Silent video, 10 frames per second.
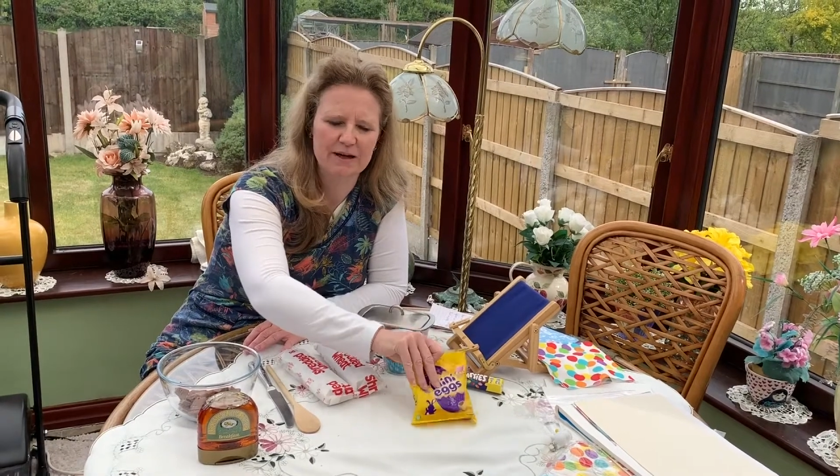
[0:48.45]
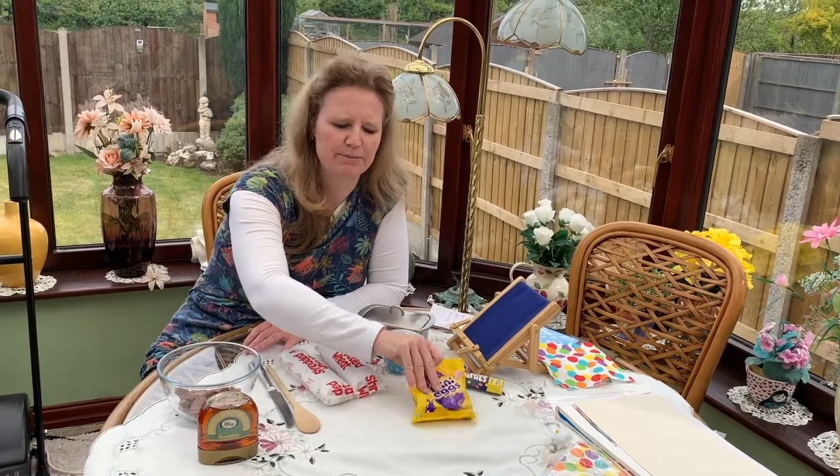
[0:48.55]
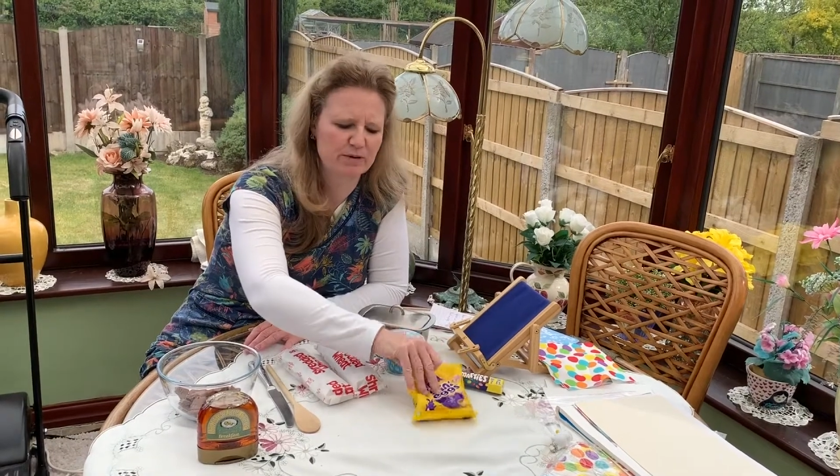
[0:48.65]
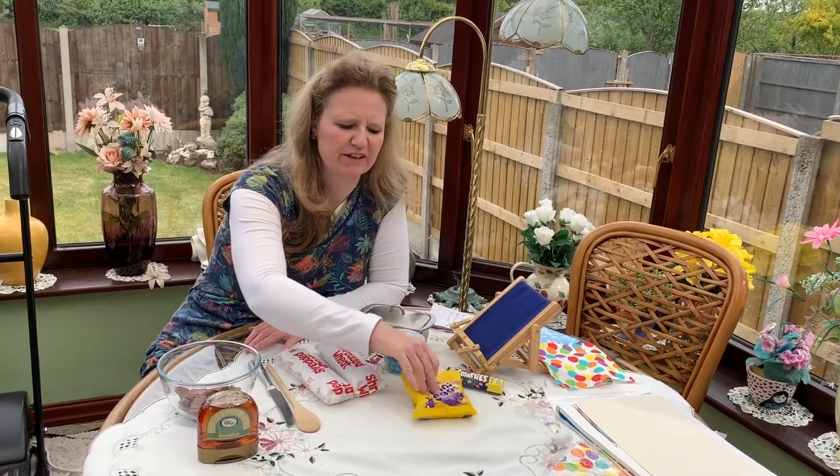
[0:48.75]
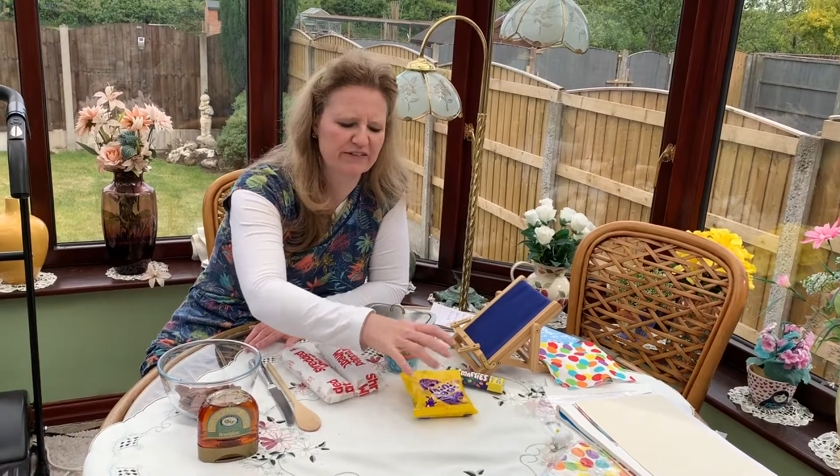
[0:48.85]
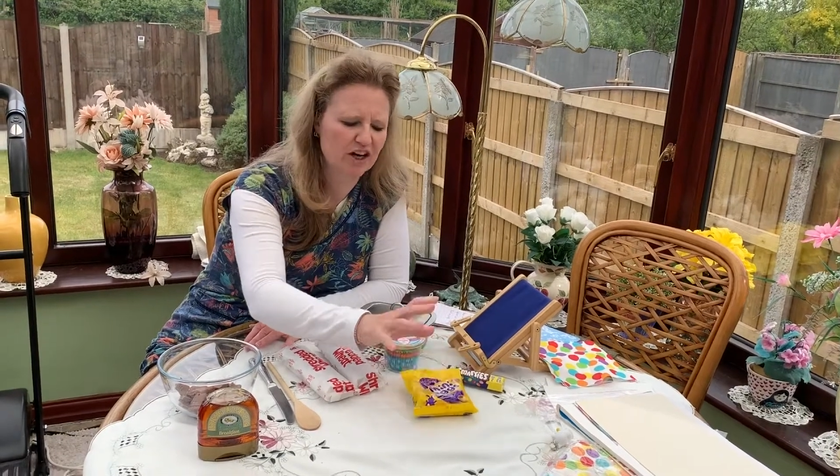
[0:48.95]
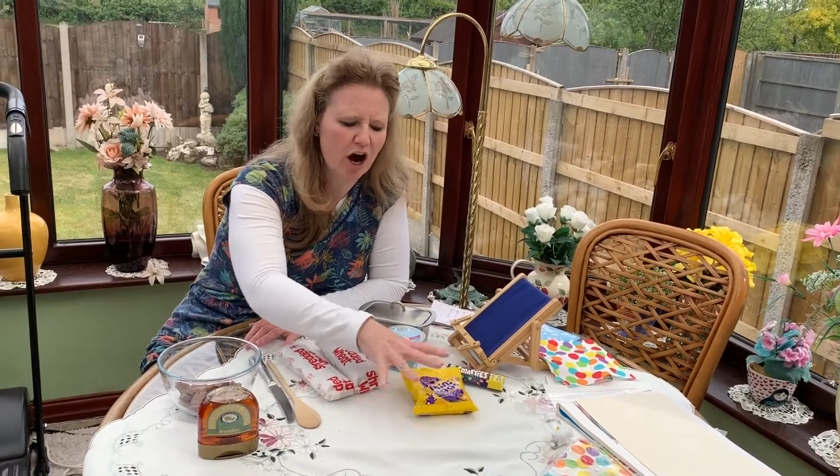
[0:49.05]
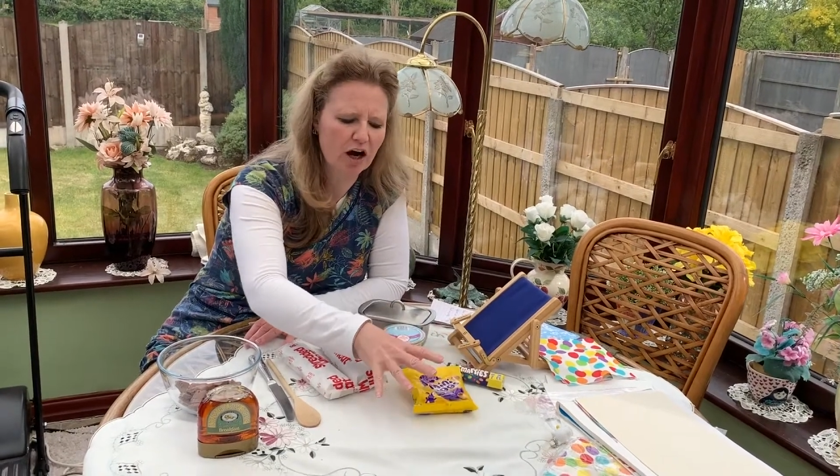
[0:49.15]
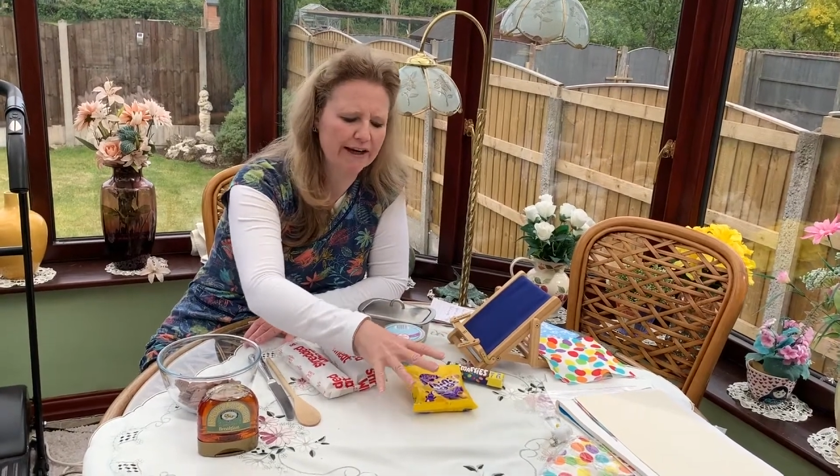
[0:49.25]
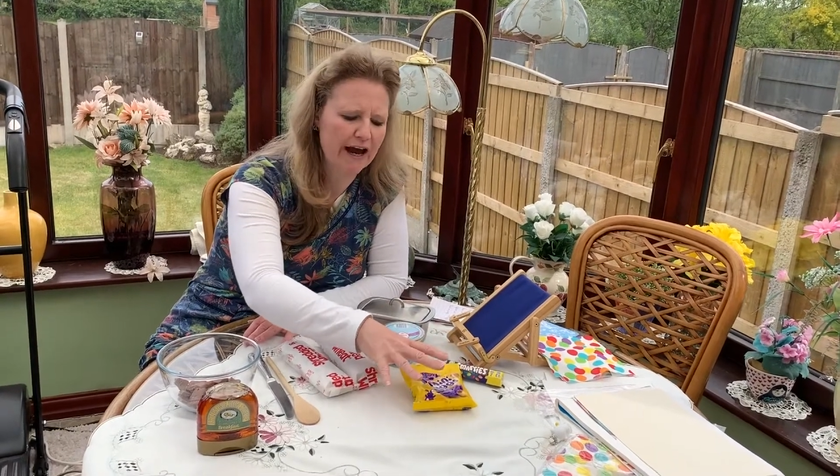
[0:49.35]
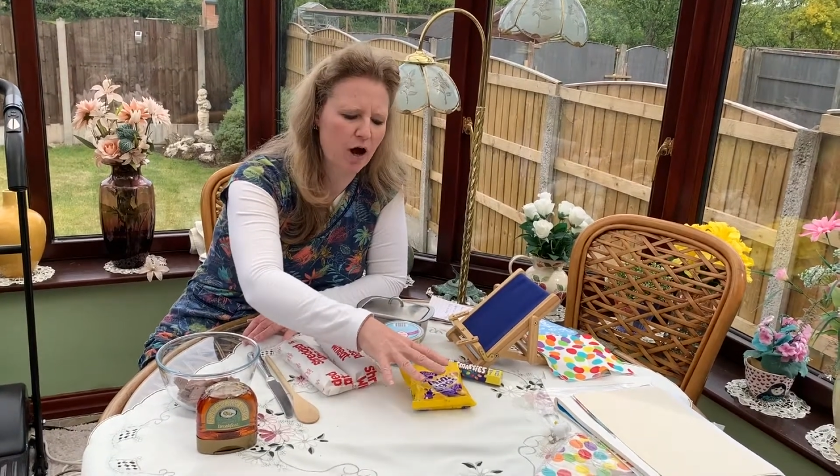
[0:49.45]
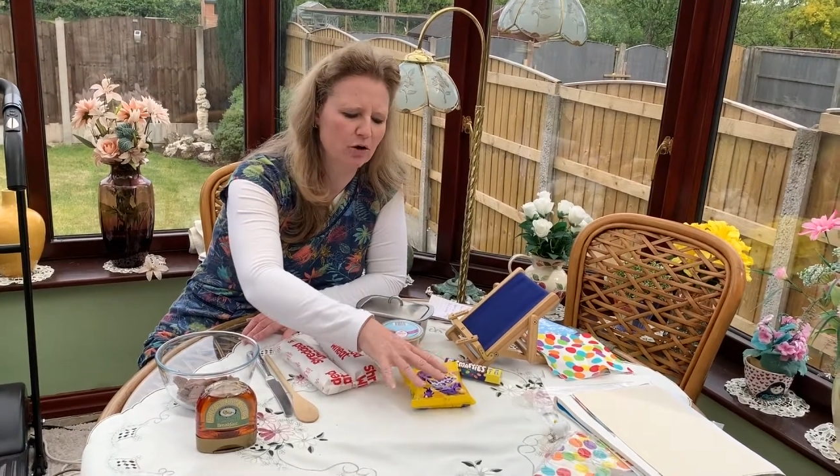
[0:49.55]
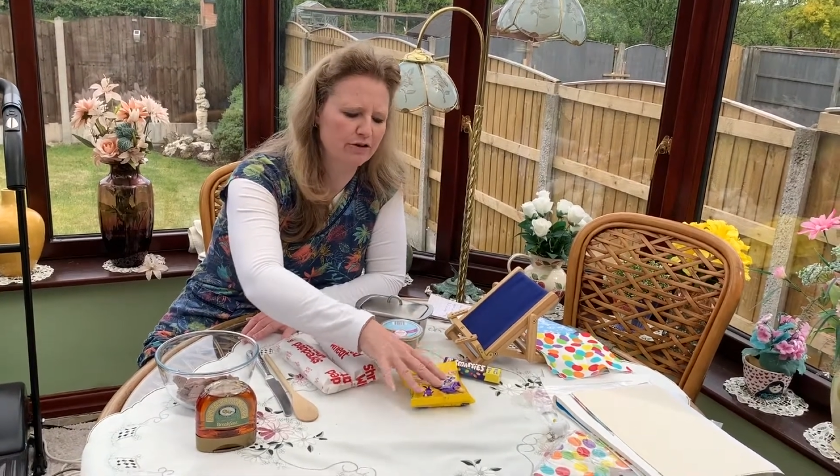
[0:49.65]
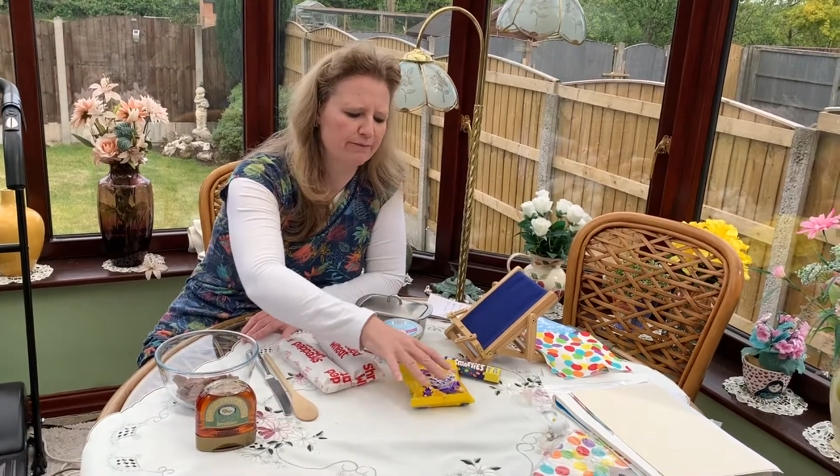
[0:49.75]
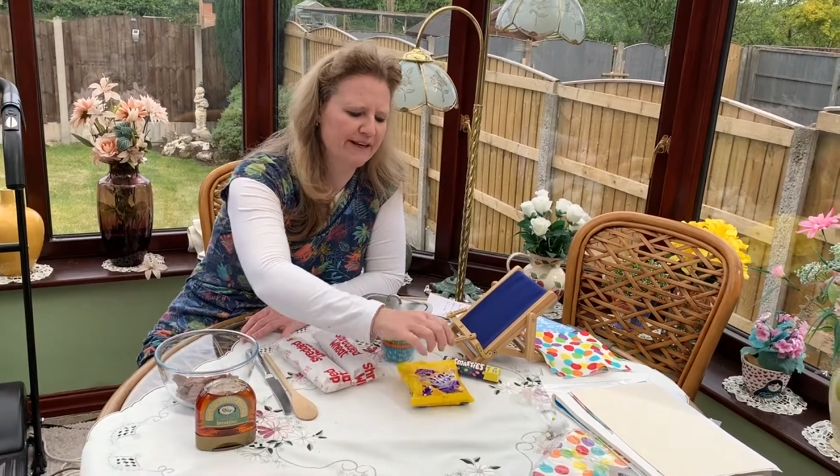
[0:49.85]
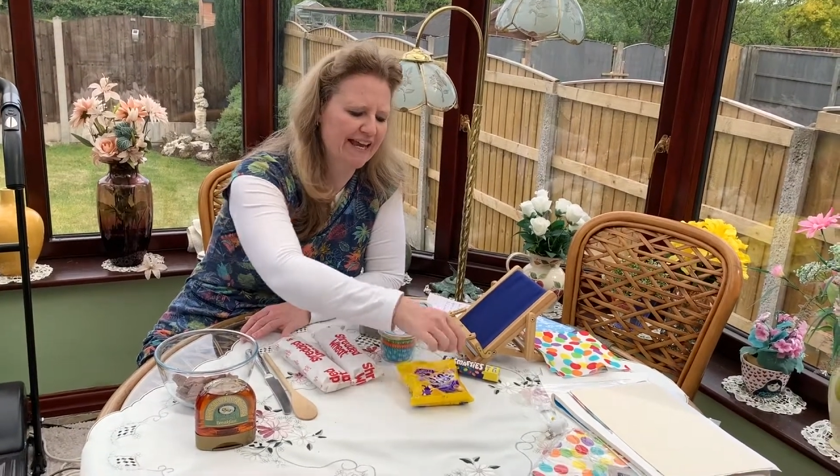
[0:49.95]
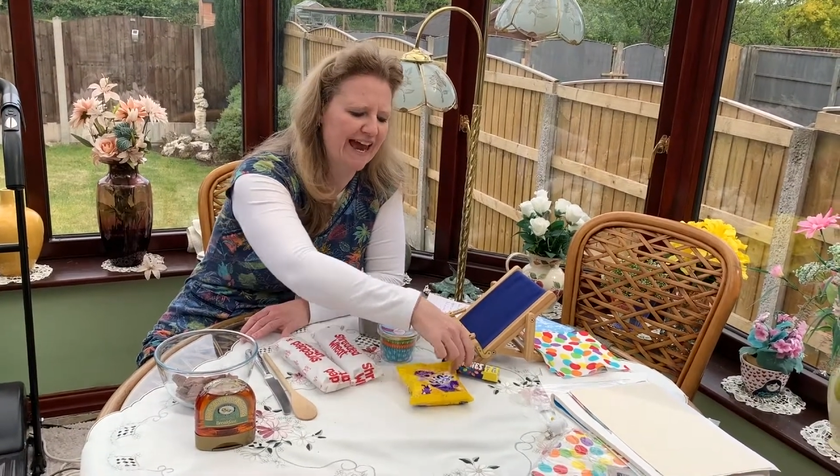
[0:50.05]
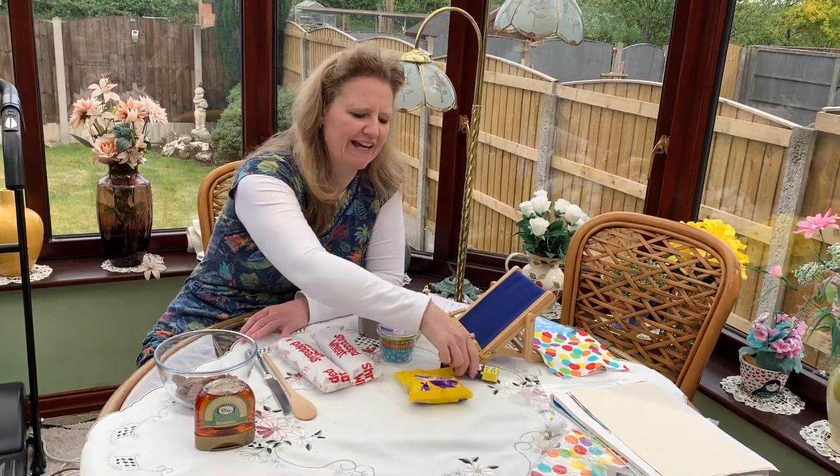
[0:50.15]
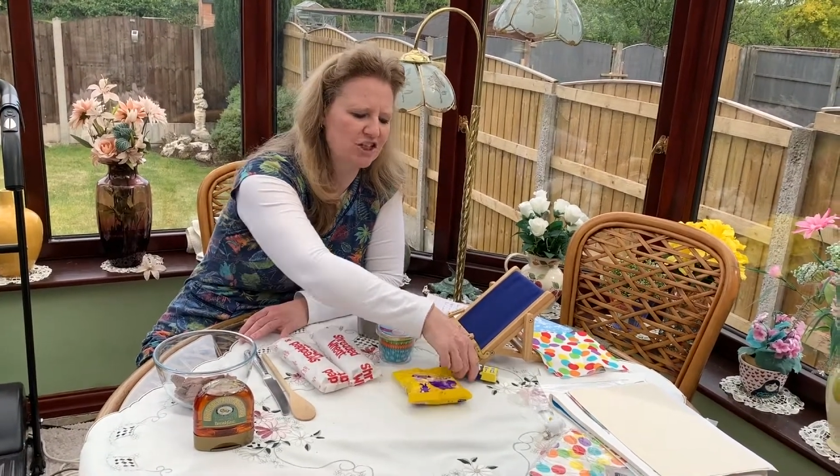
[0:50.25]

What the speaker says: but if you can't get hold of mini eggs,